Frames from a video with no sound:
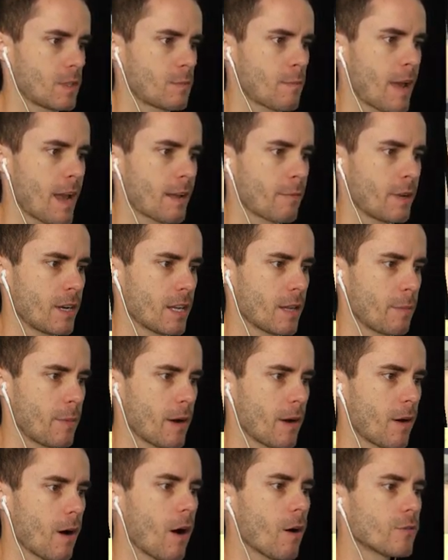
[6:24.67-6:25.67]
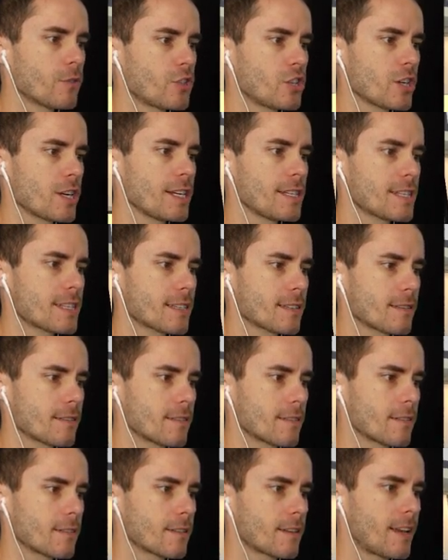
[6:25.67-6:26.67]
Smack him into the pot. Oh, jeez.
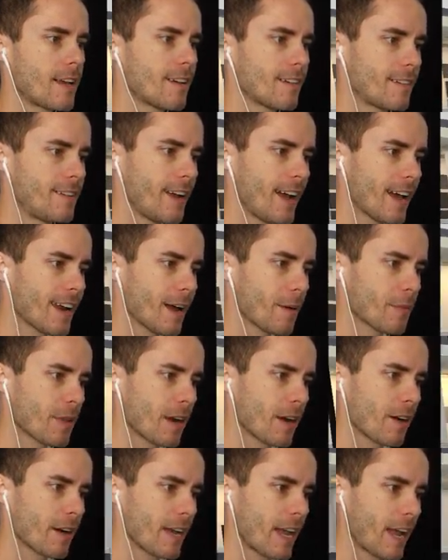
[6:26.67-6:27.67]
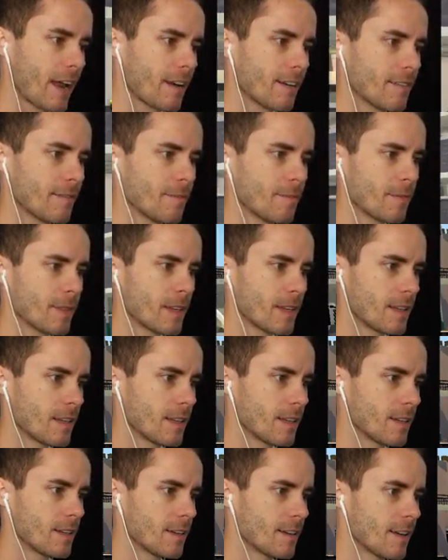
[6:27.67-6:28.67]
Get up there again.
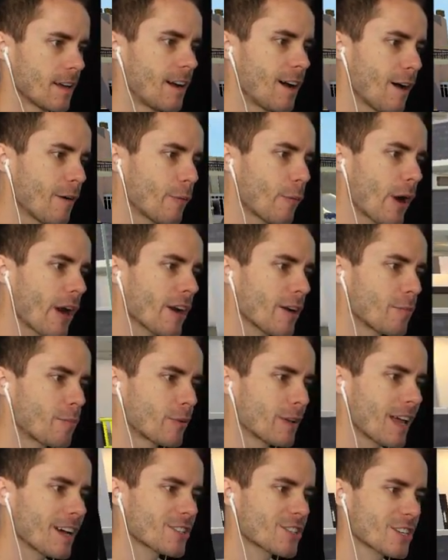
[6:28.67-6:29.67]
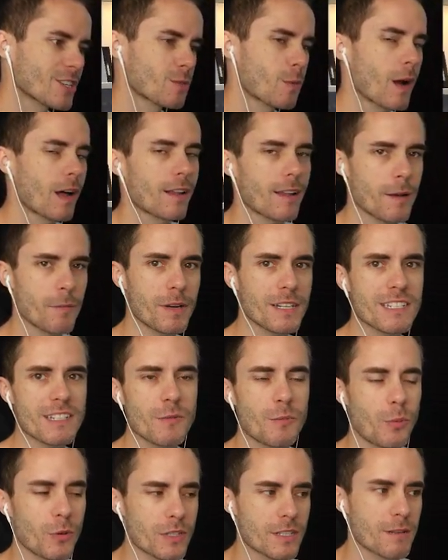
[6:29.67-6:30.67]
I'm wearing blush as well. I must
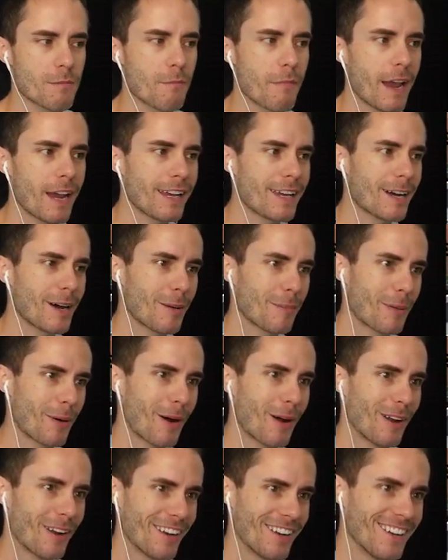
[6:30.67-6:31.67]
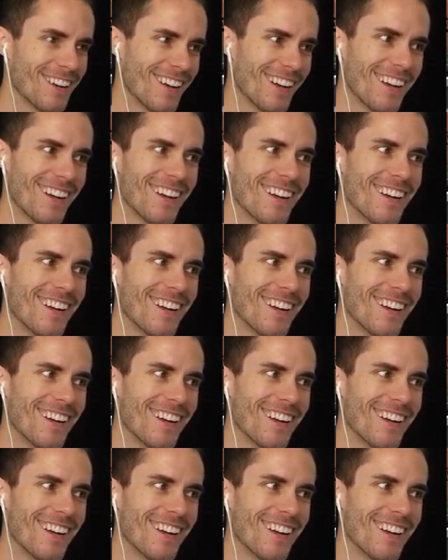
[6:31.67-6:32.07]
have put some makeup on.